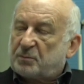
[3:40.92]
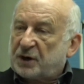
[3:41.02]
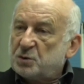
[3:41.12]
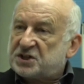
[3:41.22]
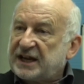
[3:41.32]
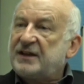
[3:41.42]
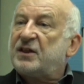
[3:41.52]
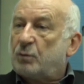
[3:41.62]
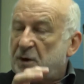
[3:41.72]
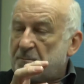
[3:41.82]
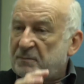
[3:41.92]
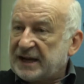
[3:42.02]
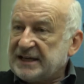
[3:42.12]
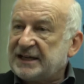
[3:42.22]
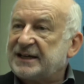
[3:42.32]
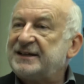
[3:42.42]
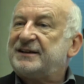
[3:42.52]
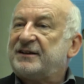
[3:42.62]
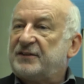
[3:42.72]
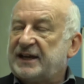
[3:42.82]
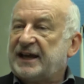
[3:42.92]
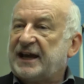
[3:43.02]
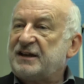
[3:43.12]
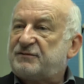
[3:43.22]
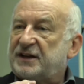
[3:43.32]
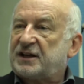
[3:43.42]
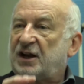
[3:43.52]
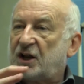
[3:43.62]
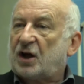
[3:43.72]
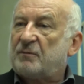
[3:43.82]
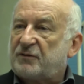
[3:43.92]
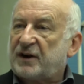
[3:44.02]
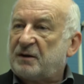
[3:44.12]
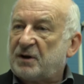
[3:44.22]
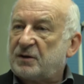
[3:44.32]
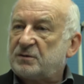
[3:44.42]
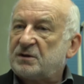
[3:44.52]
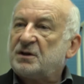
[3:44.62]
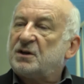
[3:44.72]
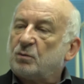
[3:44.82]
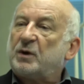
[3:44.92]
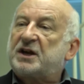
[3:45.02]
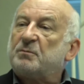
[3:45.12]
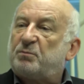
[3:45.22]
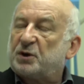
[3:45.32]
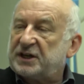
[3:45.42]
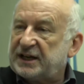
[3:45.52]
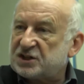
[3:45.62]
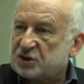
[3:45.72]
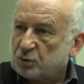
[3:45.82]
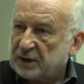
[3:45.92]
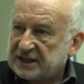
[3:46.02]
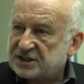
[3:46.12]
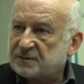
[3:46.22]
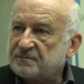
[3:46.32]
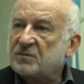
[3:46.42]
a protein that would make the aphid alarm pheromone, we could put it into wheat.